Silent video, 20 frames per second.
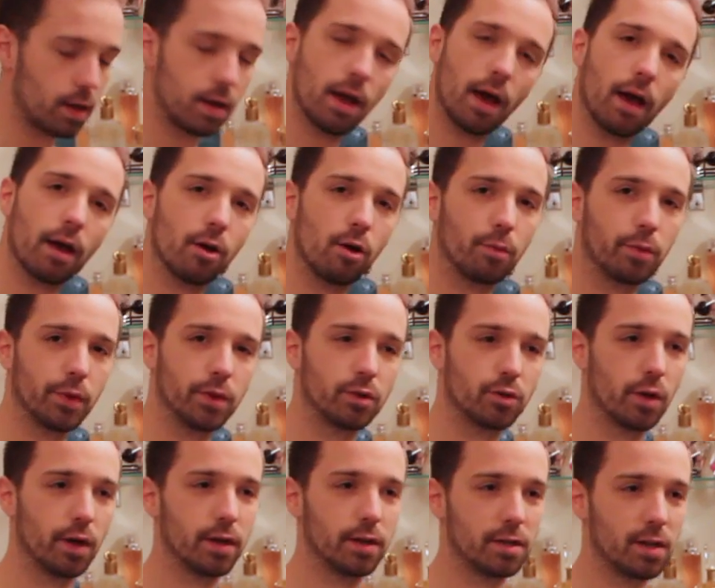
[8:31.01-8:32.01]
yeah, I hope you
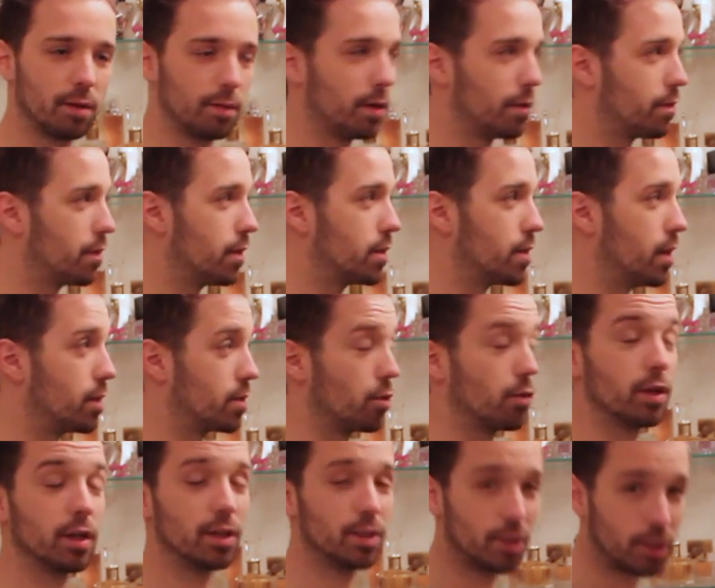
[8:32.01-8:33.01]
enjoyed it. Tell me if this is a
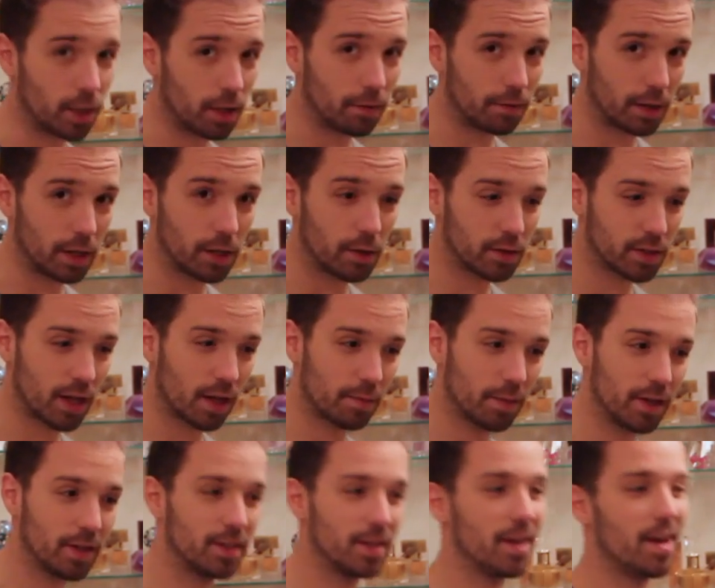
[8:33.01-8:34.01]
really shitty video
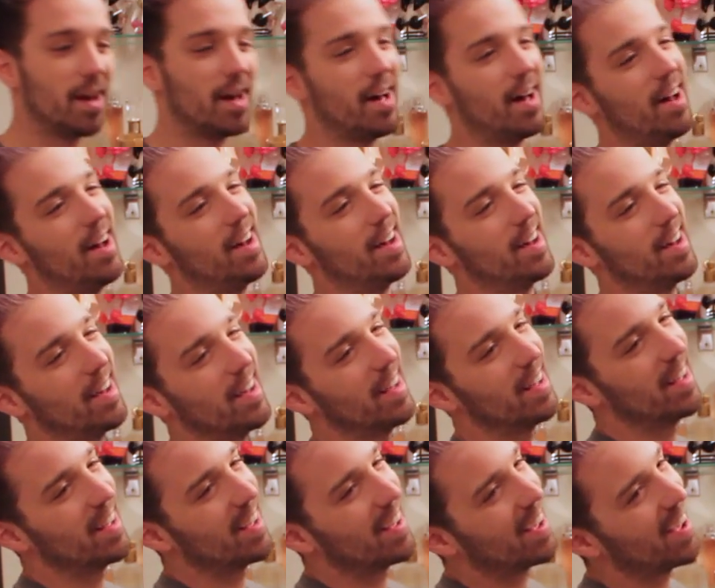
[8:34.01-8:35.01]
segment.
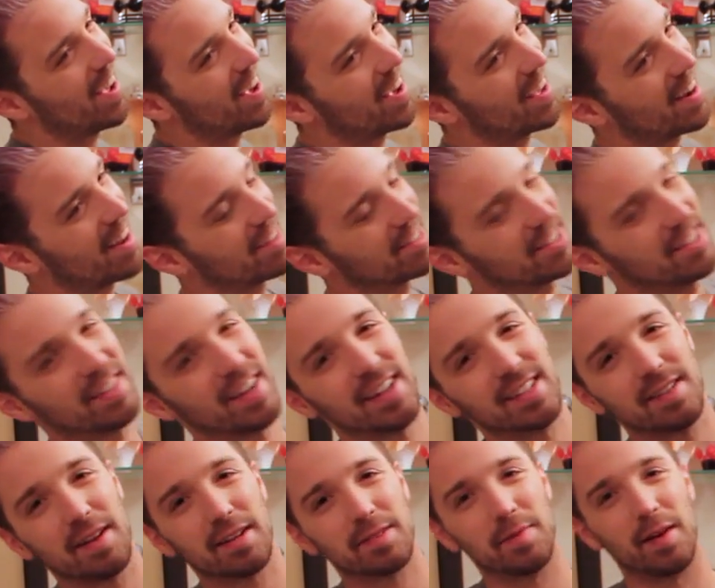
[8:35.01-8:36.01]
And I'll see you
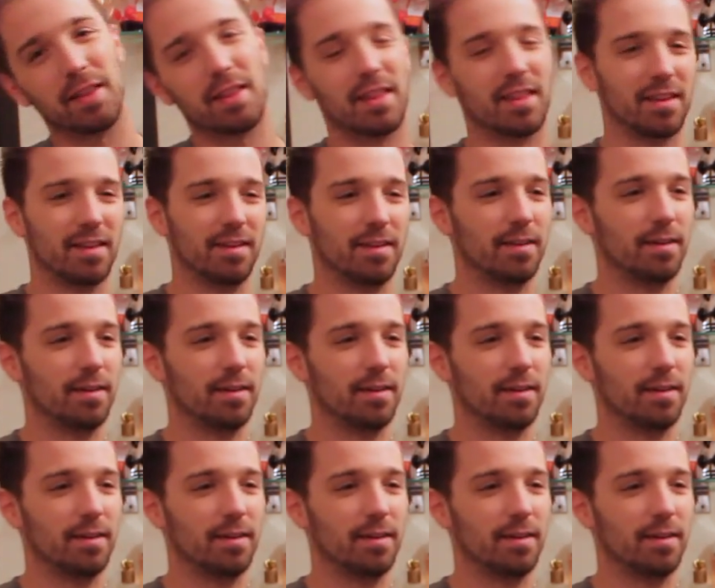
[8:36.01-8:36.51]
guys next month.